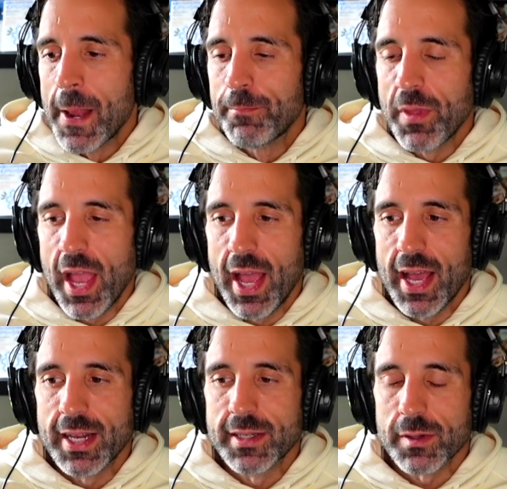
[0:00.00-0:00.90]

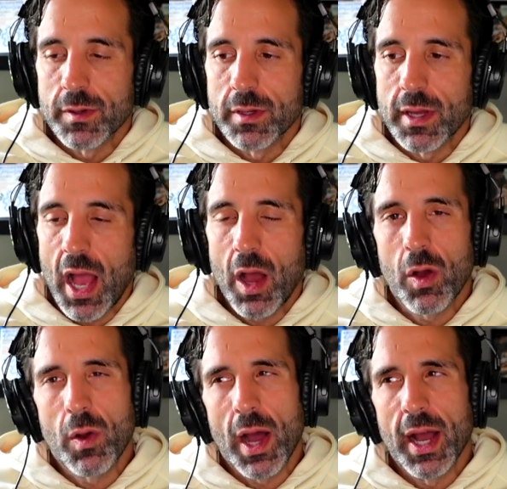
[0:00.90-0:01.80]
And
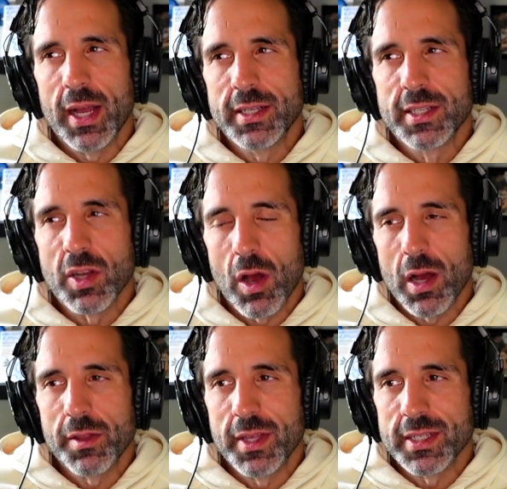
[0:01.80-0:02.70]
how I saw
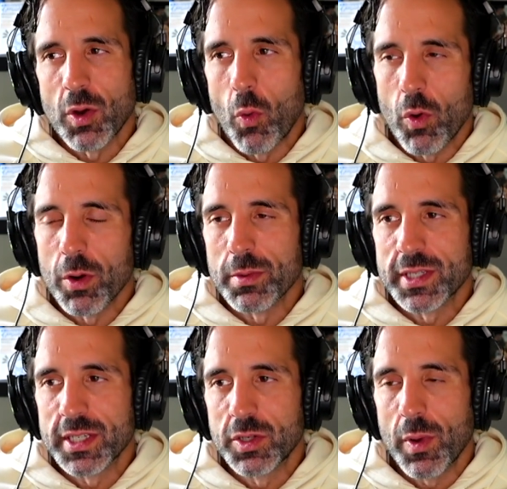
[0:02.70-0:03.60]
this horrible
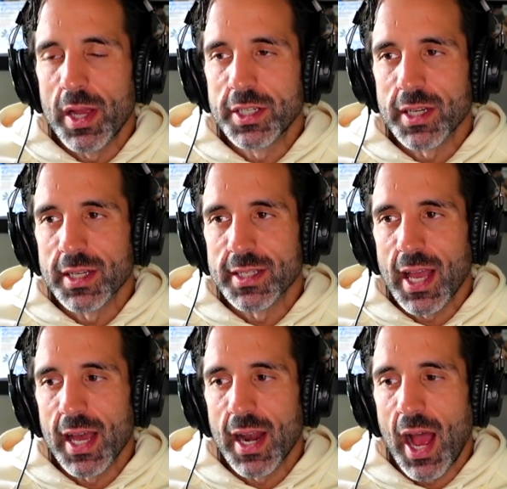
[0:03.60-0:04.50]
situation is
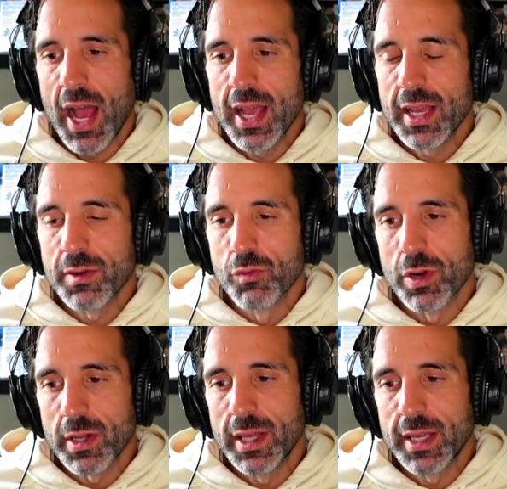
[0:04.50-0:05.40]
that I
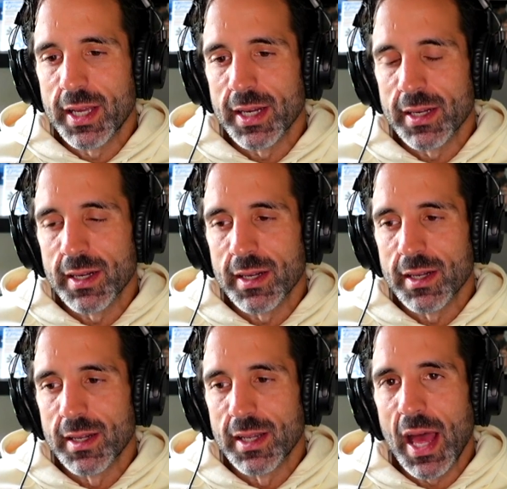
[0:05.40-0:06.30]
really can
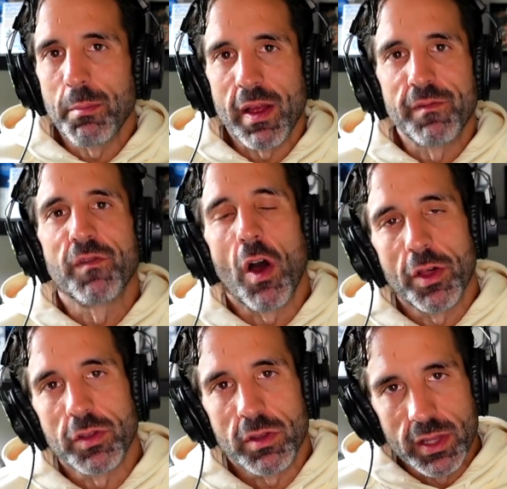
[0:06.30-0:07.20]
let my
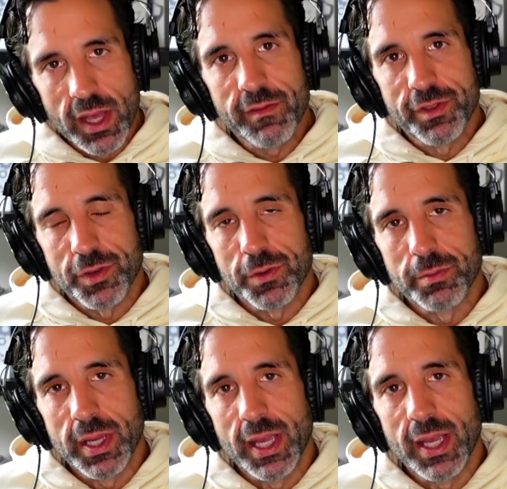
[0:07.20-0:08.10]
father live through
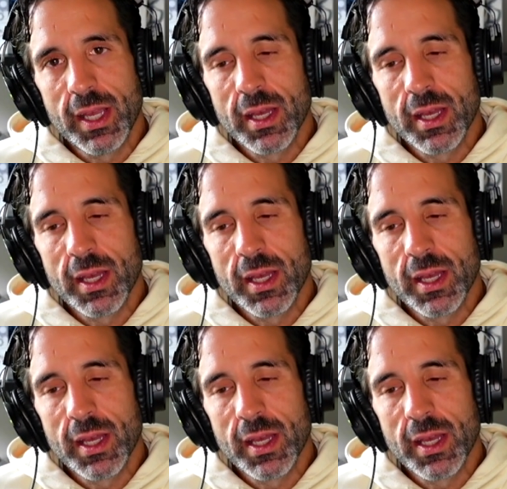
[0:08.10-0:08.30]
me